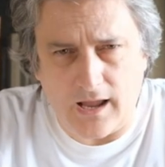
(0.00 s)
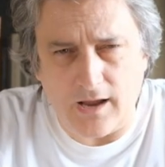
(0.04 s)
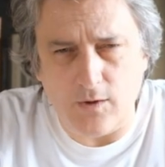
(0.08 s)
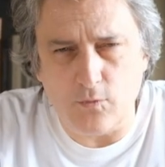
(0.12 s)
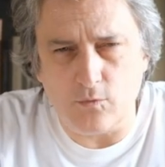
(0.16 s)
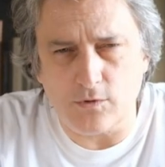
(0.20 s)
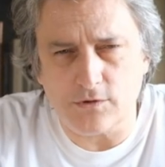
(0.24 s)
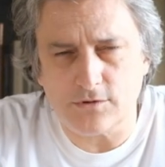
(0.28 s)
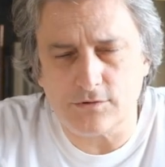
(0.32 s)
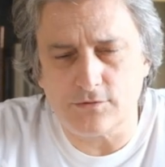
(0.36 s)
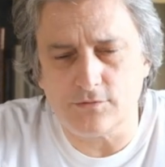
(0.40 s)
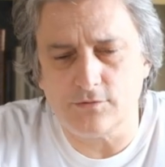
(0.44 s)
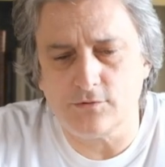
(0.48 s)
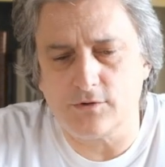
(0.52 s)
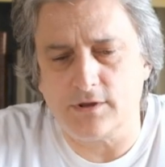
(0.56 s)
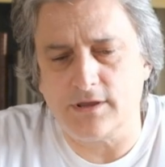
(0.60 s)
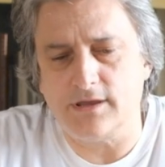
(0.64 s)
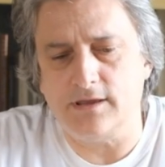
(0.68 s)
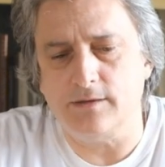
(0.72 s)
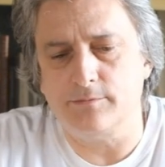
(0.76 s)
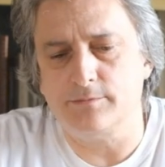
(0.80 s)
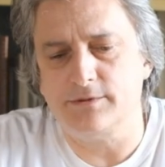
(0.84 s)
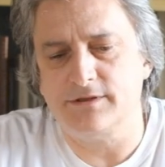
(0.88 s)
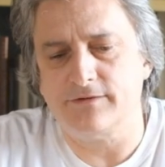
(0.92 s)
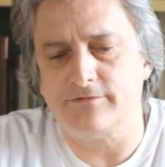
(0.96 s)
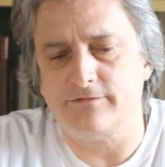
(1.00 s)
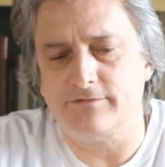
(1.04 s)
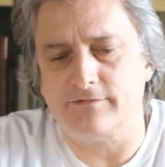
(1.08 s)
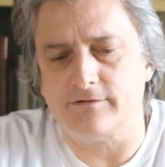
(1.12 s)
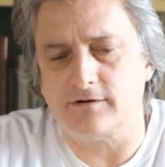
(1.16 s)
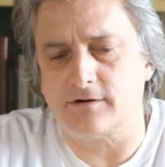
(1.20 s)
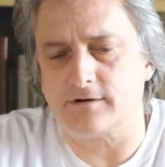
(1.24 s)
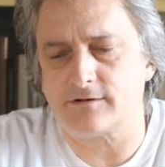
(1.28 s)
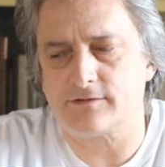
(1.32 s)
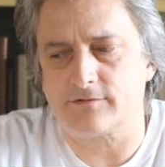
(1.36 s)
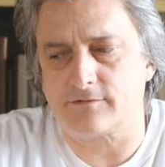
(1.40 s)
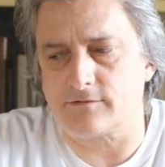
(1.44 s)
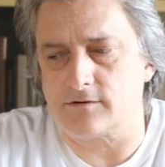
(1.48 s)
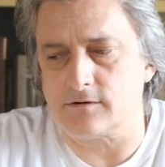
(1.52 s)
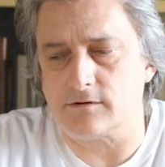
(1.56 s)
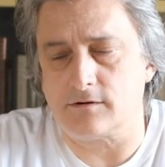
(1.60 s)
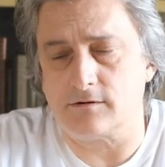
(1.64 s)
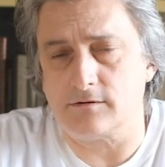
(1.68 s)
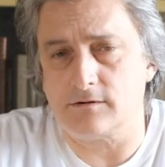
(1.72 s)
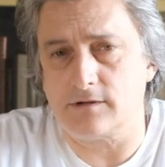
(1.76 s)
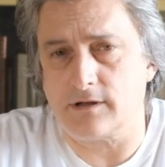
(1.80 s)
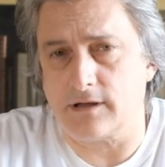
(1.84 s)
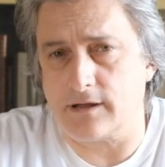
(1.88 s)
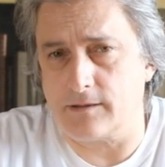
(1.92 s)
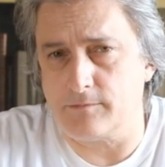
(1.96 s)
want to keep the fourth
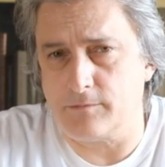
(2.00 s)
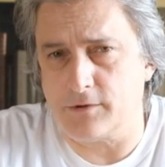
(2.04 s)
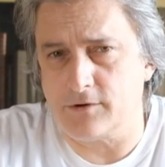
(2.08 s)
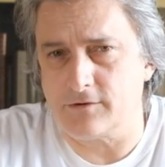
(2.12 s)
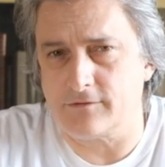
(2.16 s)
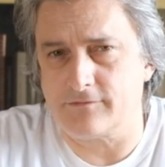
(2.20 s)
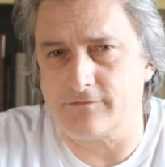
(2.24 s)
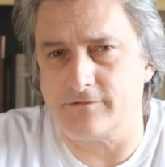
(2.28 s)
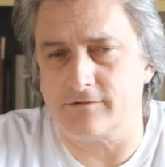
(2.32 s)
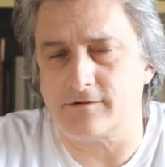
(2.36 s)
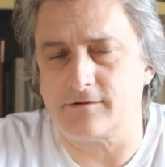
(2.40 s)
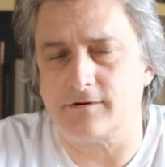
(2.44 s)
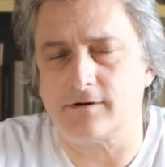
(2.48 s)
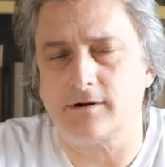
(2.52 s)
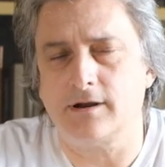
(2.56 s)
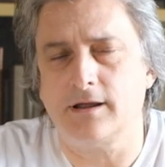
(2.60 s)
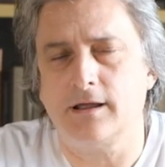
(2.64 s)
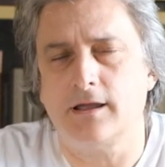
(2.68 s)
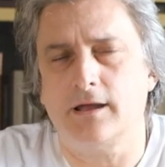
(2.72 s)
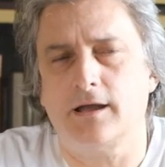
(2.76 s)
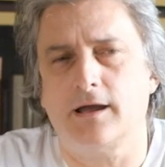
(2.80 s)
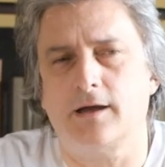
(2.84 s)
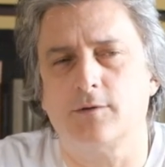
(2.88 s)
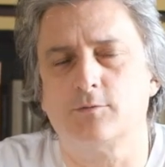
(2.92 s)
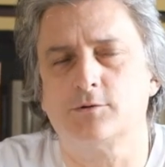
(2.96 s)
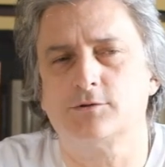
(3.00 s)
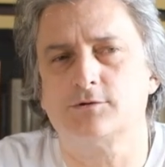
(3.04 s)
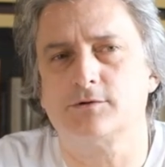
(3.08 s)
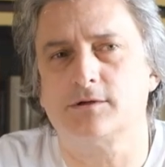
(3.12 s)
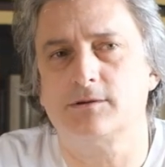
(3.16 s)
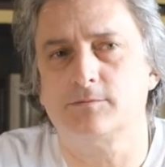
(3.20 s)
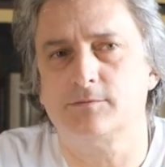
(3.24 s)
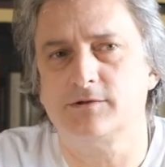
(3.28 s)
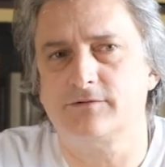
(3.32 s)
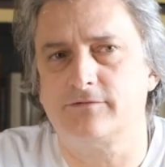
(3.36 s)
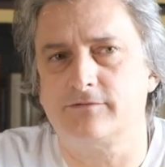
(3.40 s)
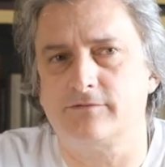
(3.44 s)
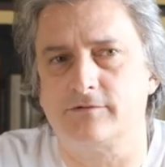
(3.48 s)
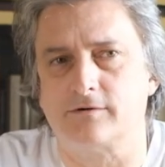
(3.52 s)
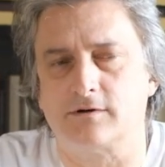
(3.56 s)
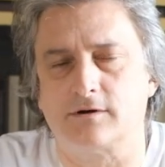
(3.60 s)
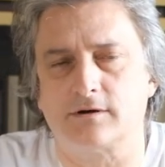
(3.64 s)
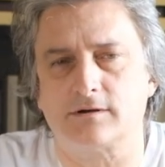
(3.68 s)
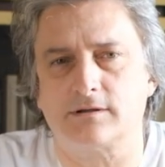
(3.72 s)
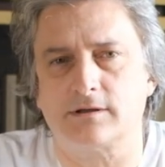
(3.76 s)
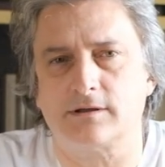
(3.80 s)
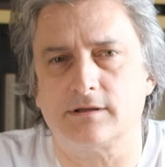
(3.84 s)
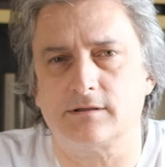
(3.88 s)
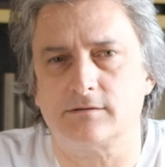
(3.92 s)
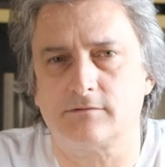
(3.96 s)
role I bought for. I want to keep the
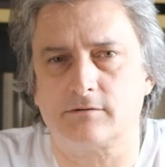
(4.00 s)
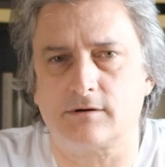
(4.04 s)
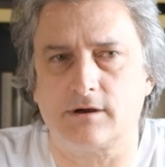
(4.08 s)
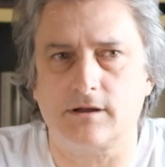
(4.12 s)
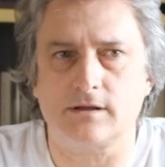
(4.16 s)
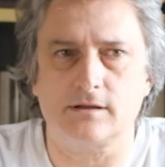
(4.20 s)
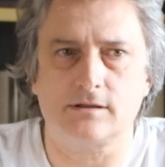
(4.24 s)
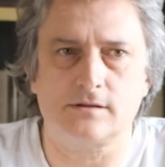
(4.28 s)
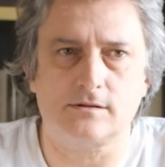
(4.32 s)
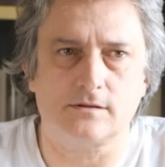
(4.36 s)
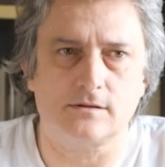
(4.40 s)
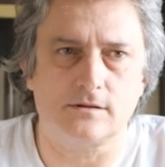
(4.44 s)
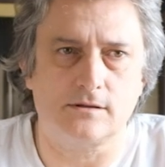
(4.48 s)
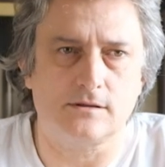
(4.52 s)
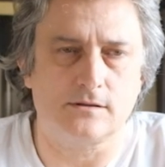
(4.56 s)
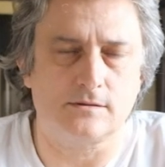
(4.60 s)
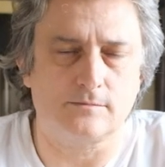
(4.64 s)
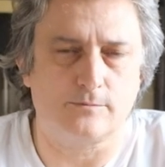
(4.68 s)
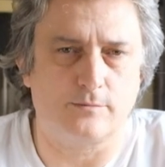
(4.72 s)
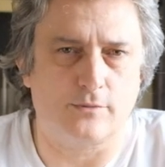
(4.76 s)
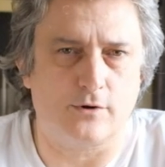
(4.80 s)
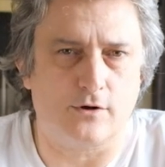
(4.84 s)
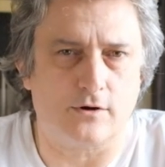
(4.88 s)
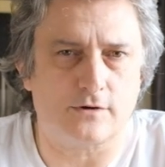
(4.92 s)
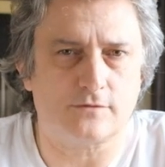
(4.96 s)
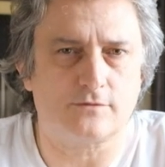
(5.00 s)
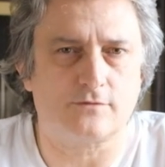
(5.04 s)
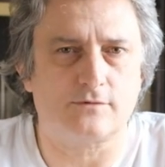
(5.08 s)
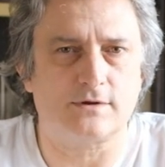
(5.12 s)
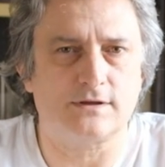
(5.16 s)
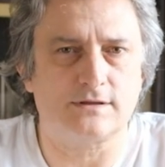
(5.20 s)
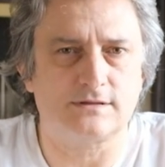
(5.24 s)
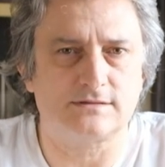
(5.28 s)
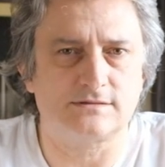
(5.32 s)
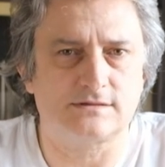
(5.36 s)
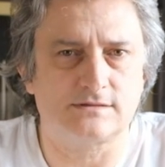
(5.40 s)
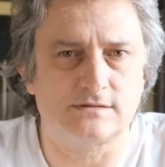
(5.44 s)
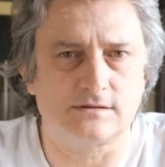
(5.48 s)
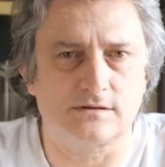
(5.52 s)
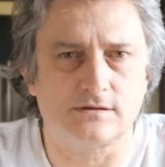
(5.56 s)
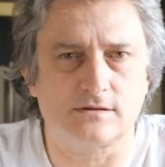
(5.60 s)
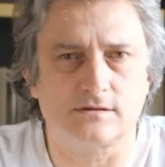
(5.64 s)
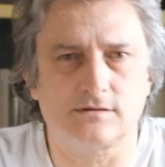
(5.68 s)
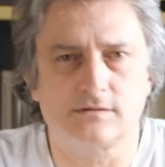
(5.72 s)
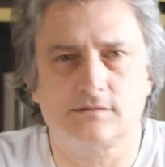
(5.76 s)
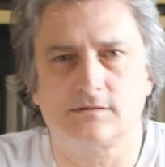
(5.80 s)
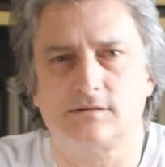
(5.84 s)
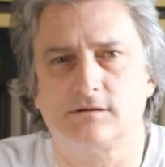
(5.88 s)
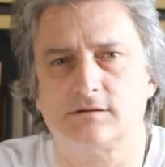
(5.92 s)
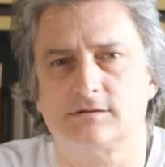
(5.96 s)
fourth and try it in portraits,
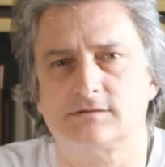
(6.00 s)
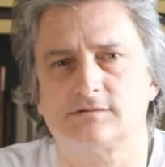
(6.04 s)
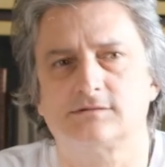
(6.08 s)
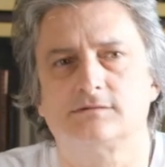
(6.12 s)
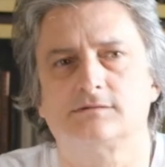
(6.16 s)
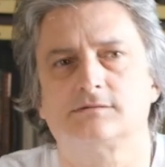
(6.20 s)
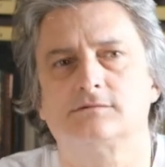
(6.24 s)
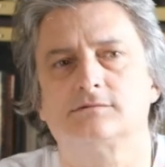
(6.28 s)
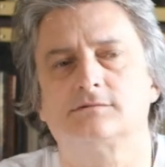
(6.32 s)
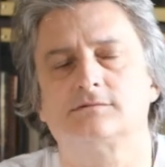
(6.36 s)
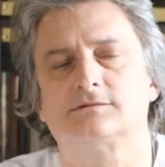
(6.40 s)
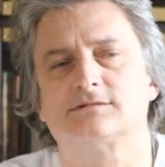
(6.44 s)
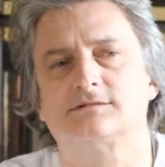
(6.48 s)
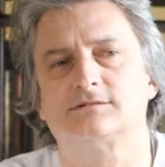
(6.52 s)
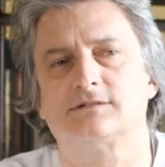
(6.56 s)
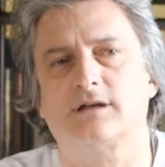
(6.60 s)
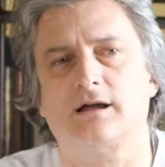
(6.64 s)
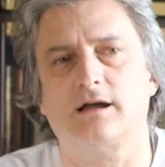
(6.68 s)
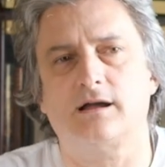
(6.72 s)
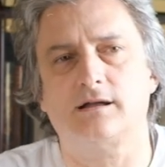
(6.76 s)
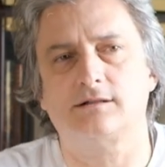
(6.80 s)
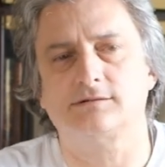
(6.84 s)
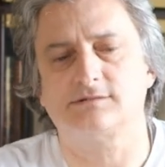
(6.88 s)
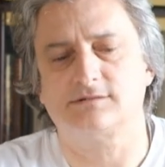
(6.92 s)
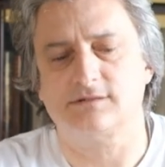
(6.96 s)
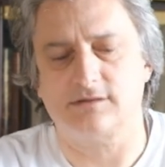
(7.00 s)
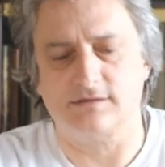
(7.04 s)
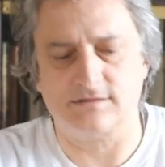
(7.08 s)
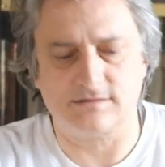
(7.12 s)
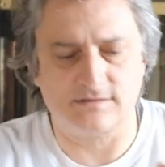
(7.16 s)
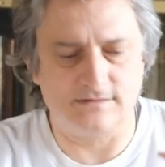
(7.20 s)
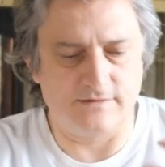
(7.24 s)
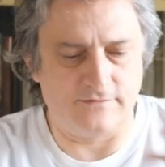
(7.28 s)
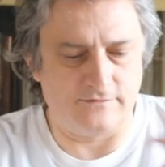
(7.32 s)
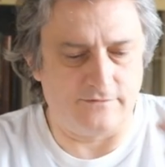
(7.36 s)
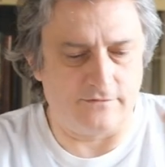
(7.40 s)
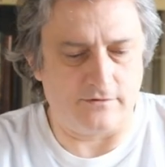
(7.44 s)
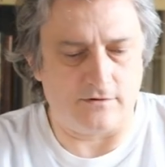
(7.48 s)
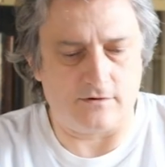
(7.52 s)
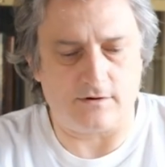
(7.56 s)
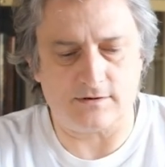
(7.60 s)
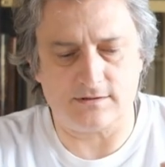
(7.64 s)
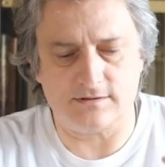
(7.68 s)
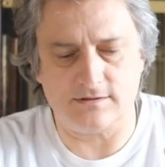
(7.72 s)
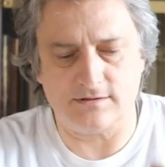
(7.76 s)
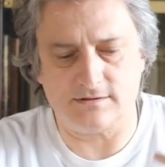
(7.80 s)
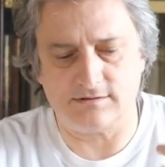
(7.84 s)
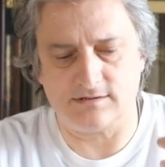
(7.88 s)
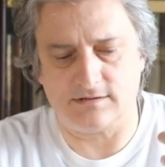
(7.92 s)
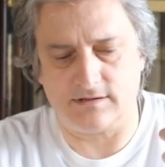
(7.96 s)
that is, in styles as the
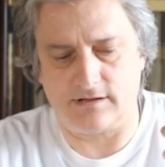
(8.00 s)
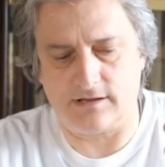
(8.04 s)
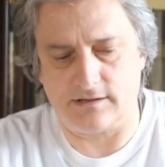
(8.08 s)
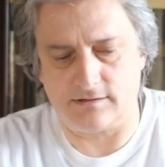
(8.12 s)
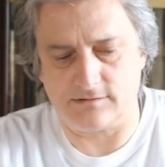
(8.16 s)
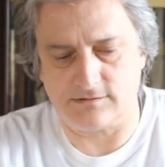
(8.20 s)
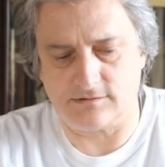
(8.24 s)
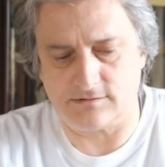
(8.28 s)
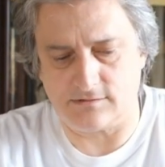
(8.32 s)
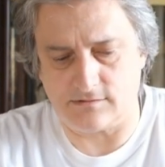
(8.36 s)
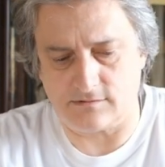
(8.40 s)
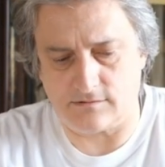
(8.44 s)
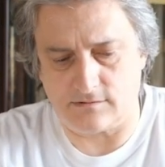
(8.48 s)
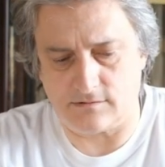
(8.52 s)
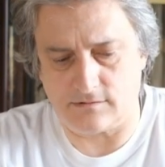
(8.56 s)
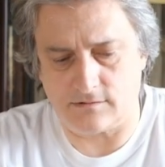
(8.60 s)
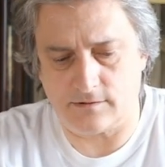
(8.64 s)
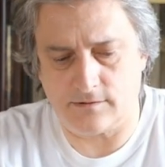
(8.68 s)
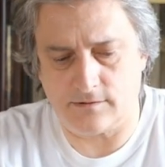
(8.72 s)
40s and so on.